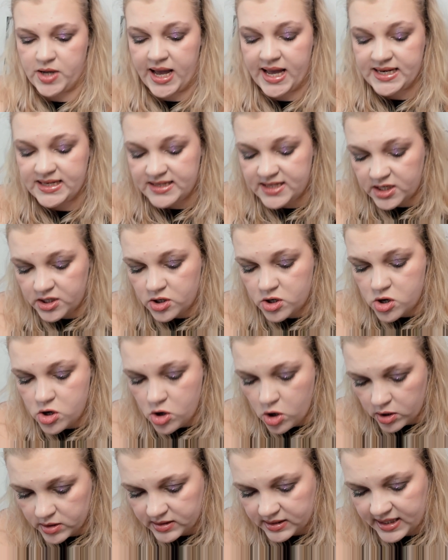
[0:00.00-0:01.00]
I did
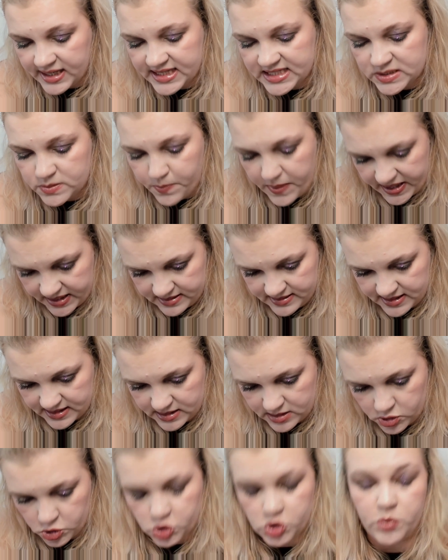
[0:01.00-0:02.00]
not expect
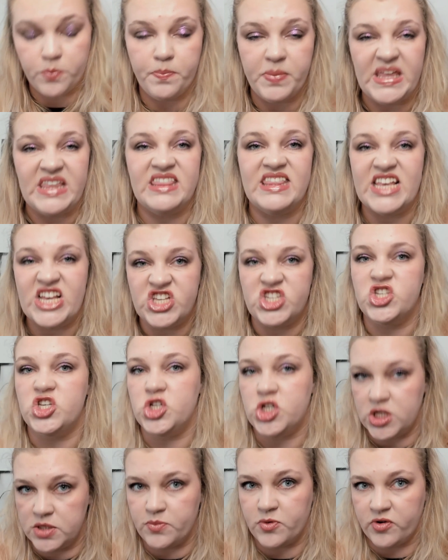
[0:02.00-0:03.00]
it to be this
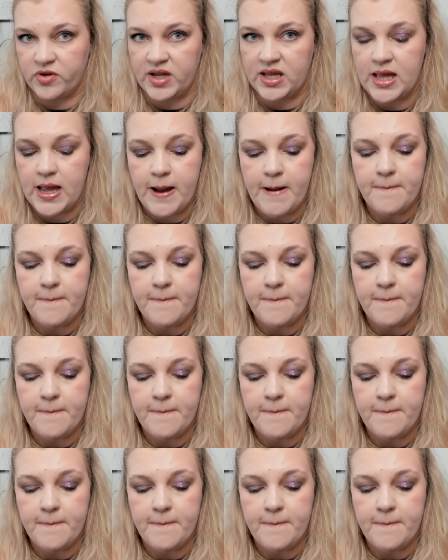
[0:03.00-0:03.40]
shimmery.